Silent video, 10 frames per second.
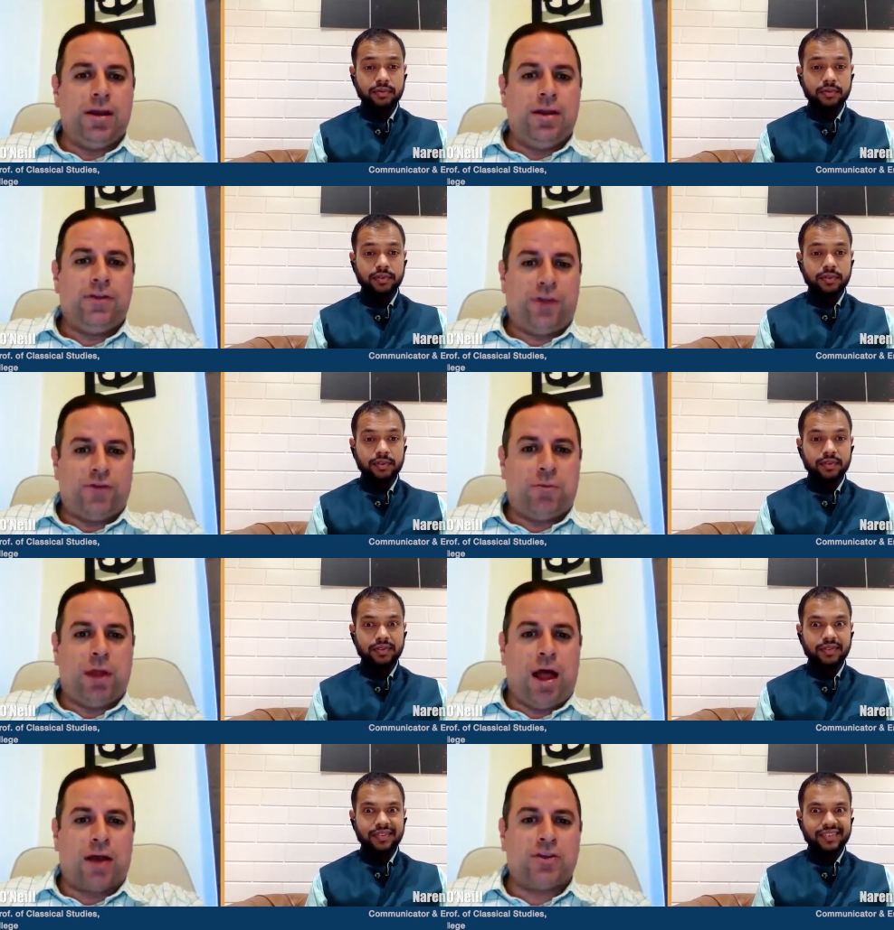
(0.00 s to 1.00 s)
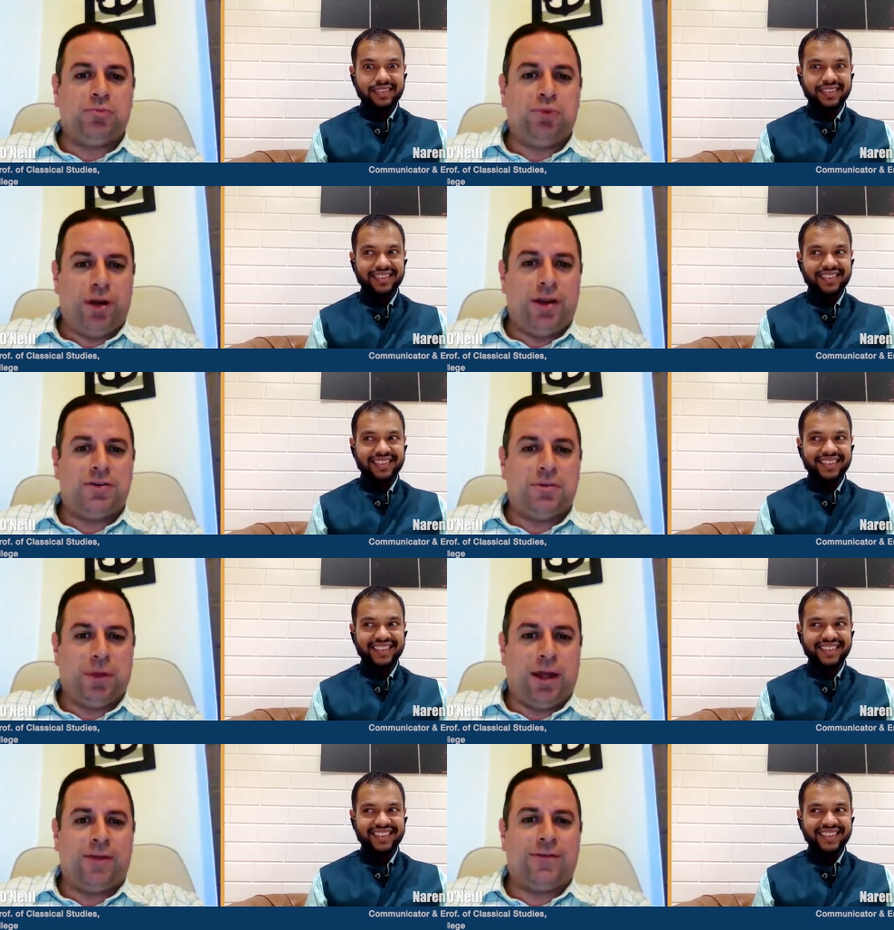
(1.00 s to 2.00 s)
Speaker 1: such blocks put into
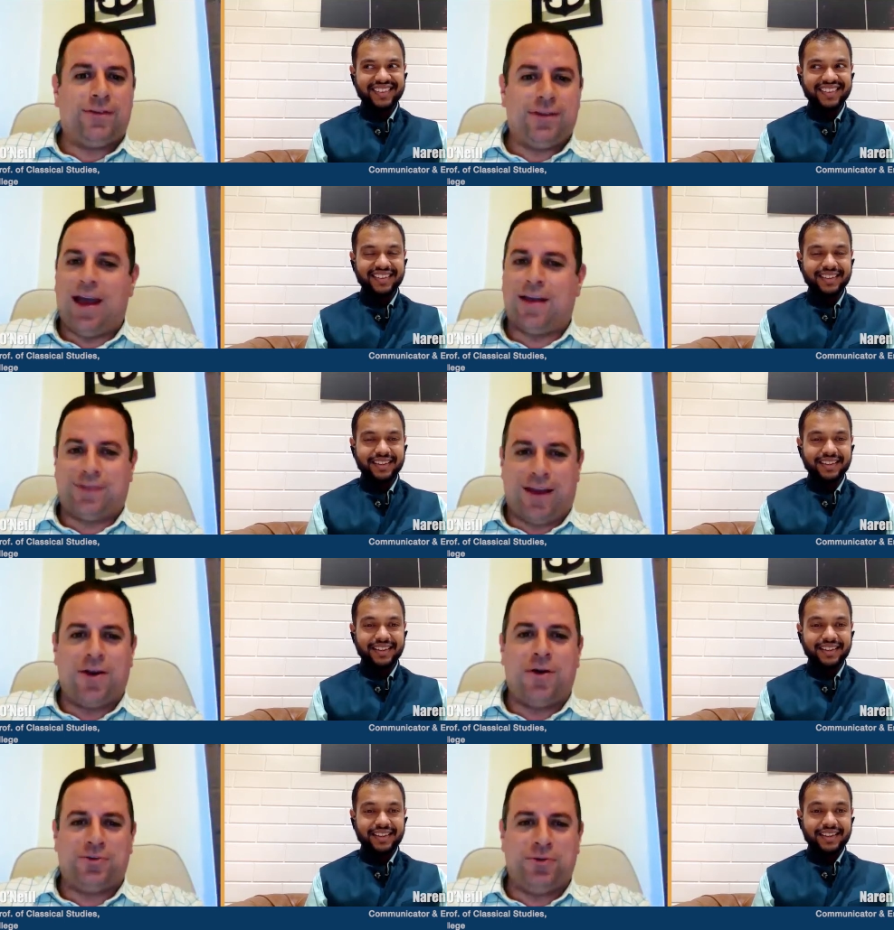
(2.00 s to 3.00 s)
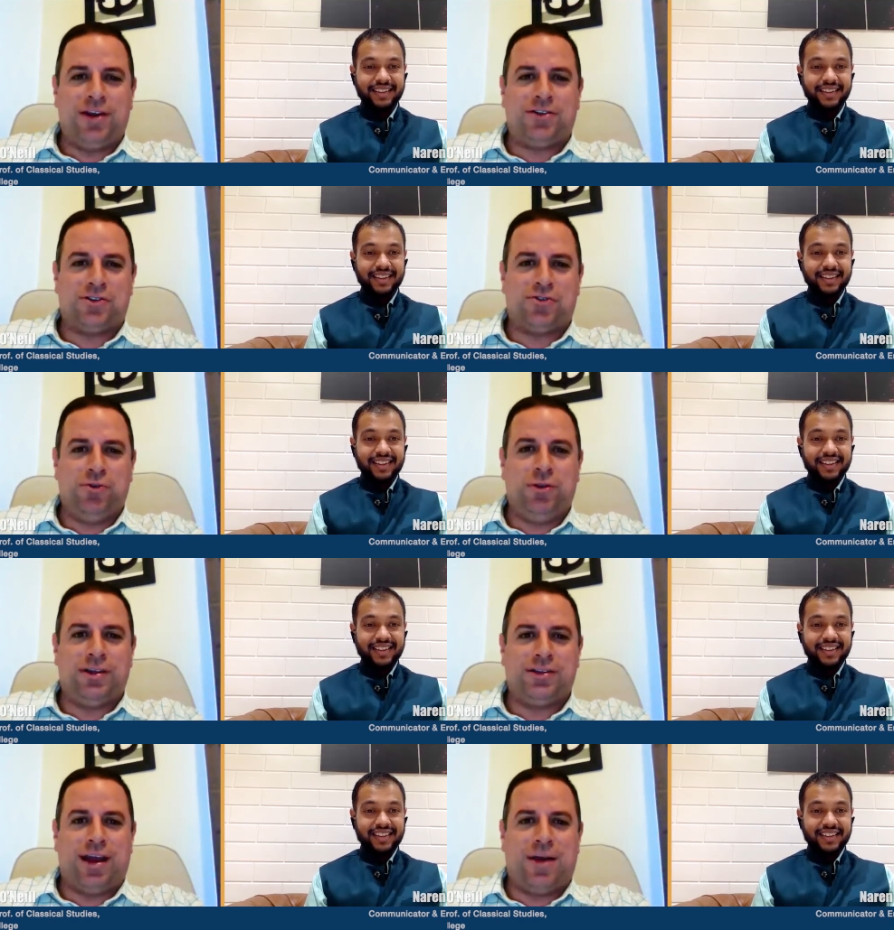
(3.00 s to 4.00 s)
place. Yes, I know. It's, it's truly
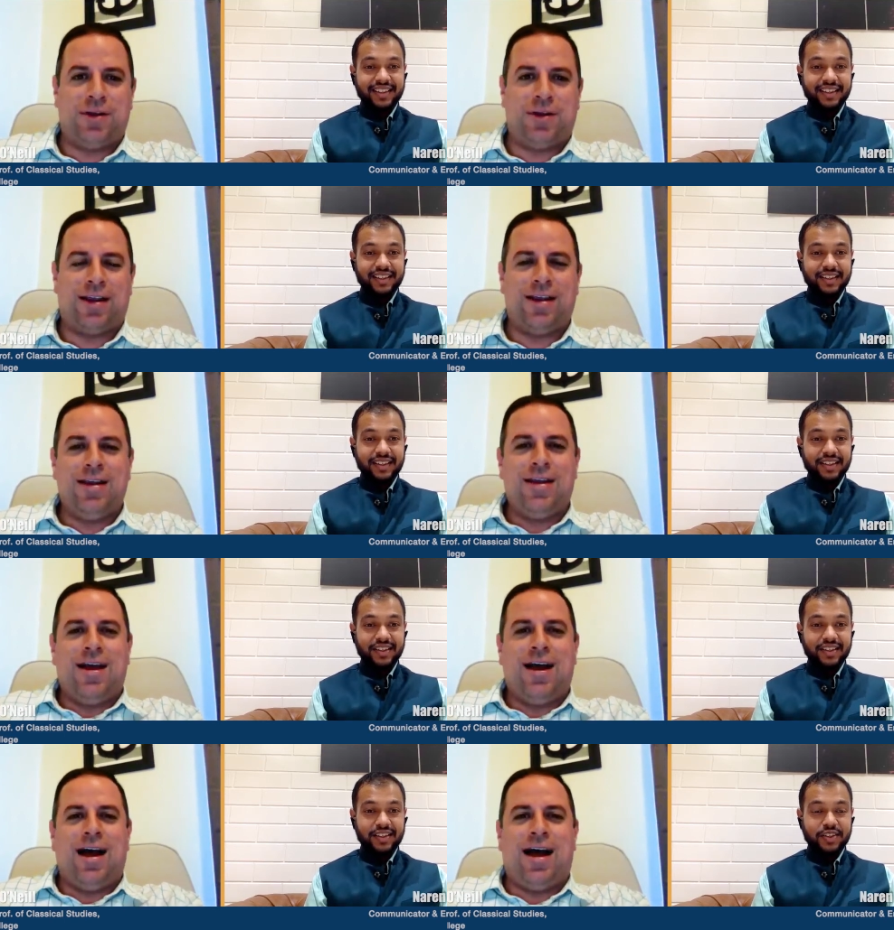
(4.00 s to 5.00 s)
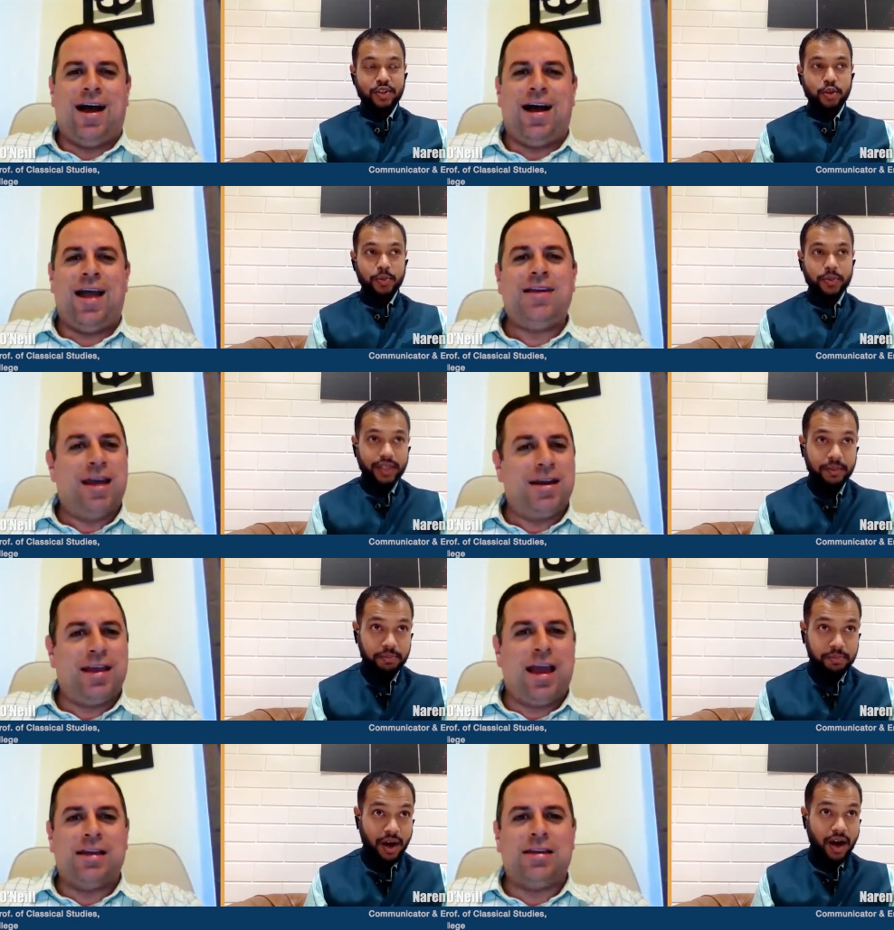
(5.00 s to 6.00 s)
astounding. Uh, and yet
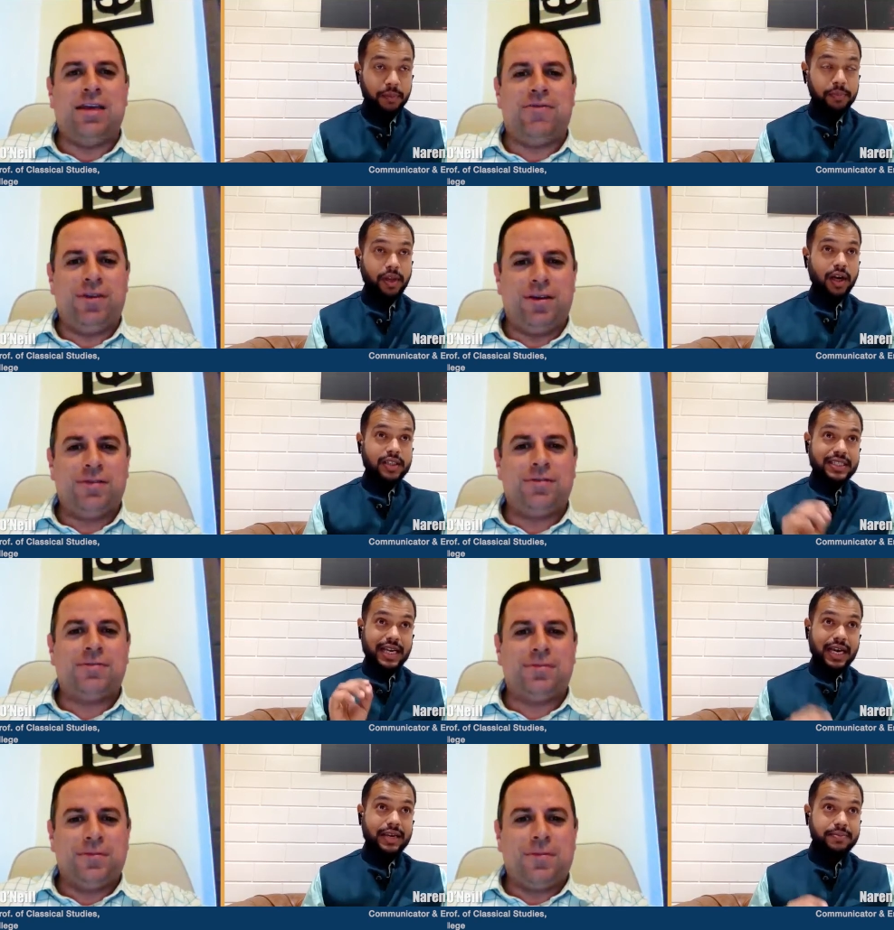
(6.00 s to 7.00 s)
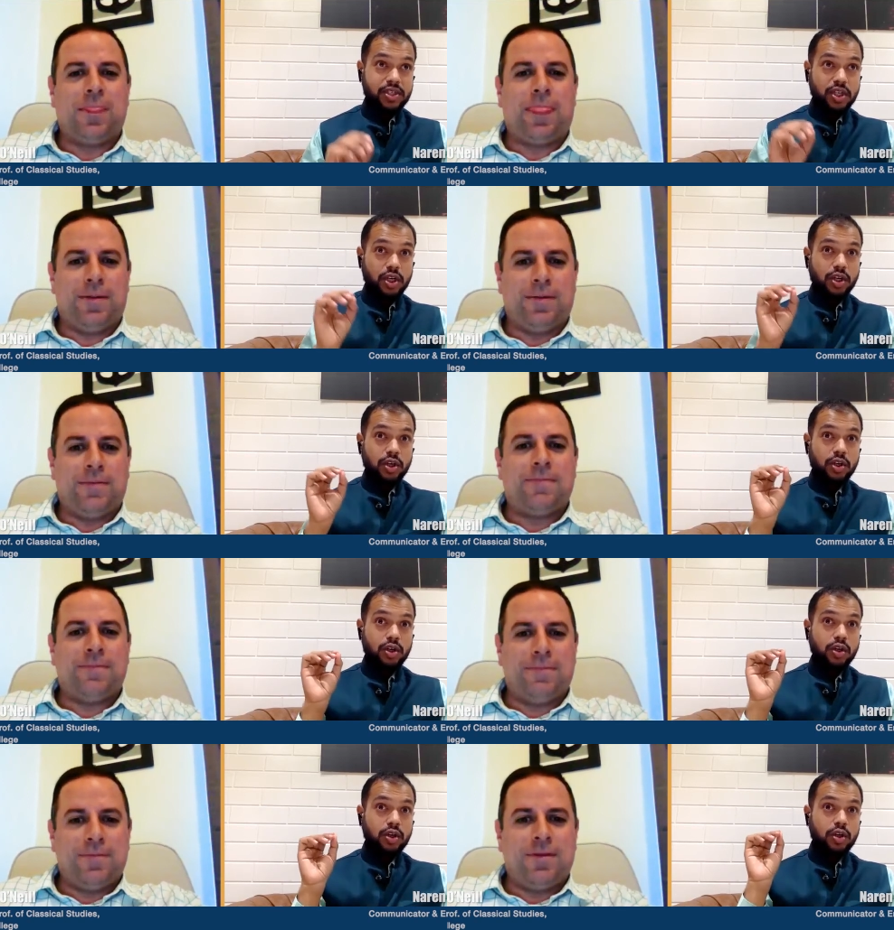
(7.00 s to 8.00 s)
again.
Speaker 2: Bo- blocks times
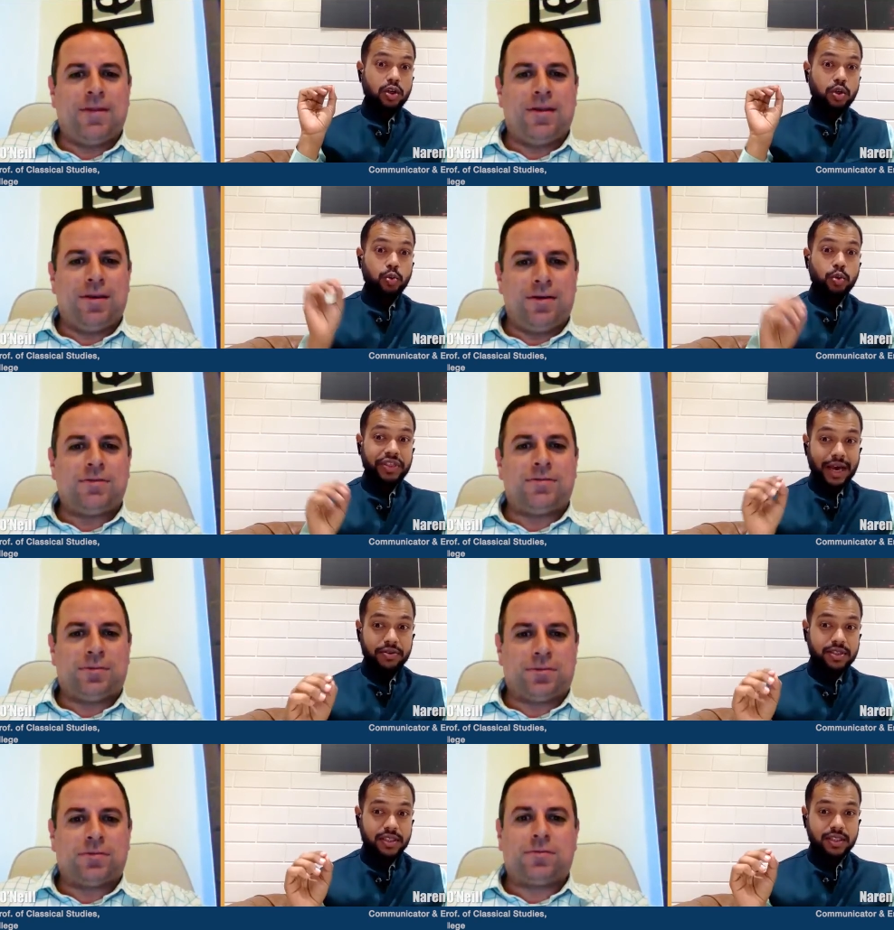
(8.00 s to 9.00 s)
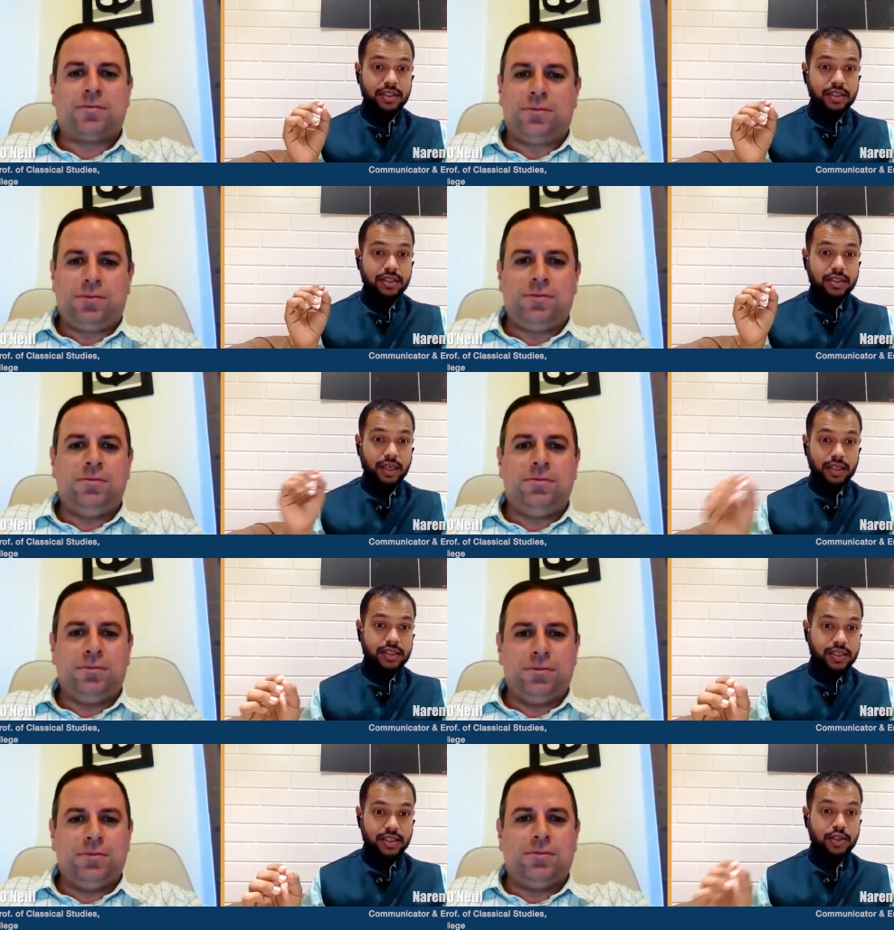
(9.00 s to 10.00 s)
2,000
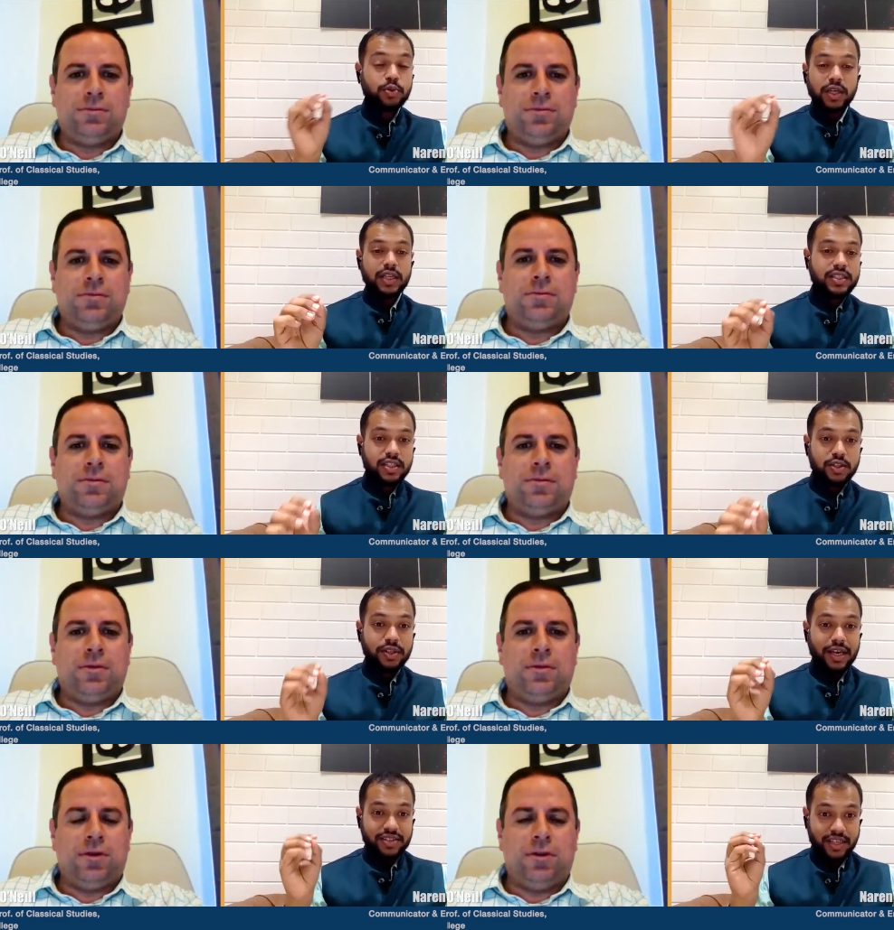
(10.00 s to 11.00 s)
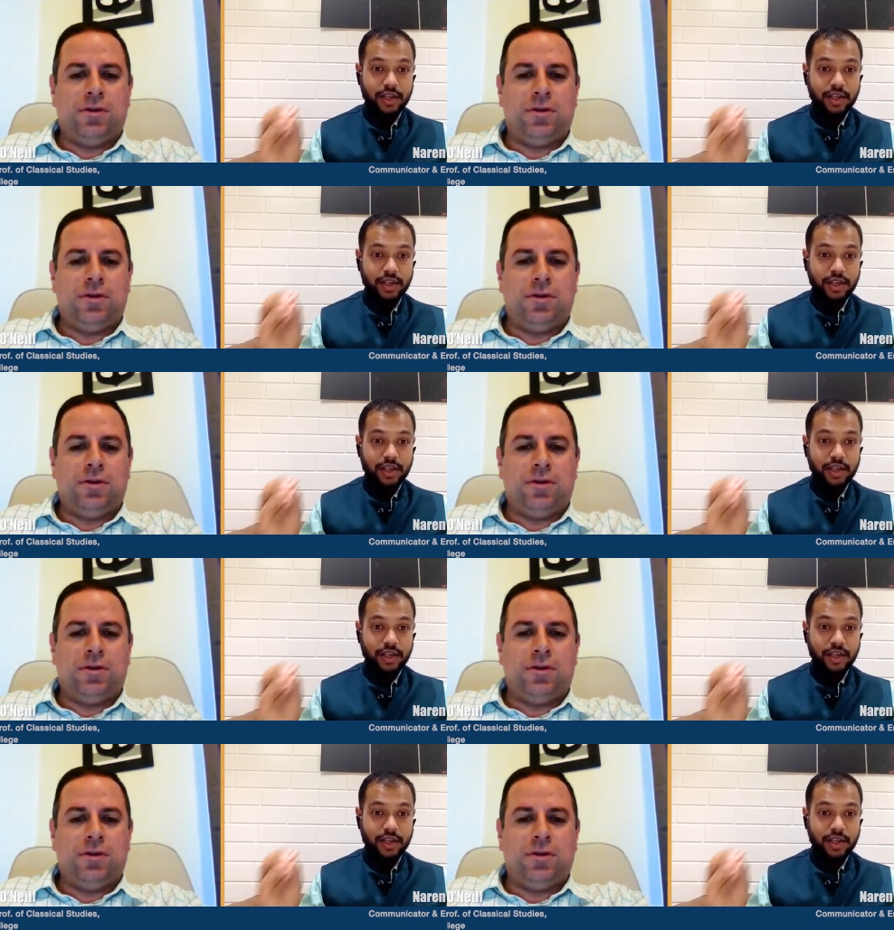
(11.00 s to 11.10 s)
tons. Two tons, 2,000